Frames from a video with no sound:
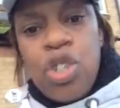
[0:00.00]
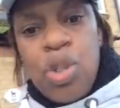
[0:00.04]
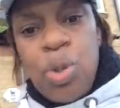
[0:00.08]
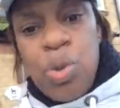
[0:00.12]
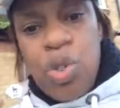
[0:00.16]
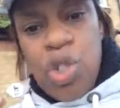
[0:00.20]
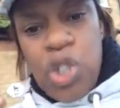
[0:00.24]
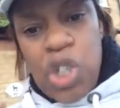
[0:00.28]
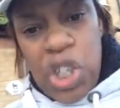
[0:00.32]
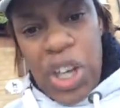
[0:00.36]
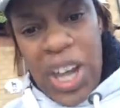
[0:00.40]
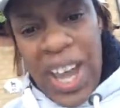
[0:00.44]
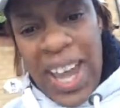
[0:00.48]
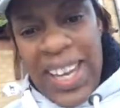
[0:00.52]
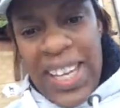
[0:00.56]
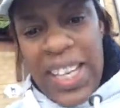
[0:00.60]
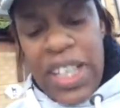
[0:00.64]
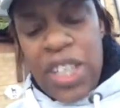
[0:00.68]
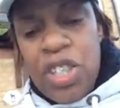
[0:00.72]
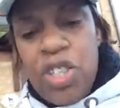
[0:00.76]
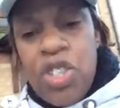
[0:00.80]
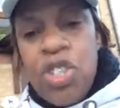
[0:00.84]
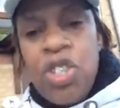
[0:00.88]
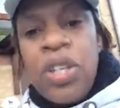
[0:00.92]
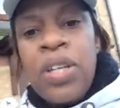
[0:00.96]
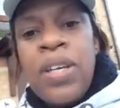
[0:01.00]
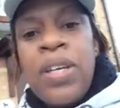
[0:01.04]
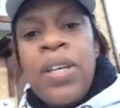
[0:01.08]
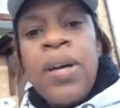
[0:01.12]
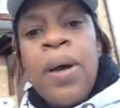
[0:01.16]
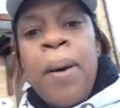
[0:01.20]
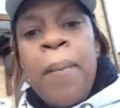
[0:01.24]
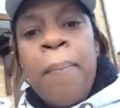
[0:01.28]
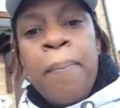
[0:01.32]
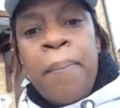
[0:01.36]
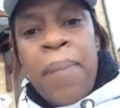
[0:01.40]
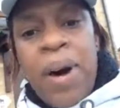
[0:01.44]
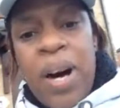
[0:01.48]
to change
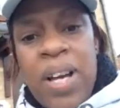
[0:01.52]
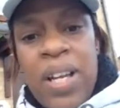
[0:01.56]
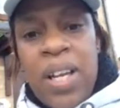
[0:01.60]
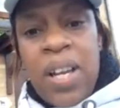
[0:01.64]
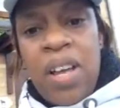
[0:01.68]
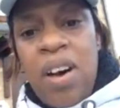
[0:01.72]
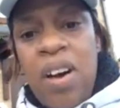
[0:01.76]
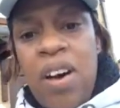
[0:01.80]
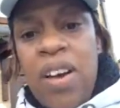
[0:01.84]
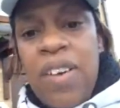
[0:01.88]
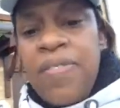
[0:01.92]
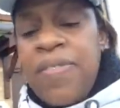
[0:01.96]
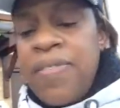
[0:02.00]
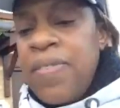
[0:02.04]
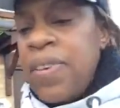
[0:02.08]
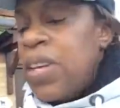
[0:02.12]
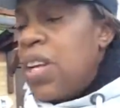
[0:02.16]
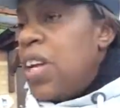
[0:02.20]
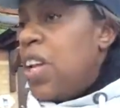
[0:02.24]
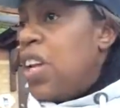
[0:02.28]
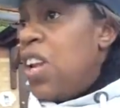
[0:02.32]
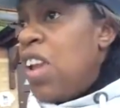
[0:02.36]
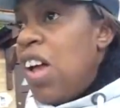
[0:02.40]
my life.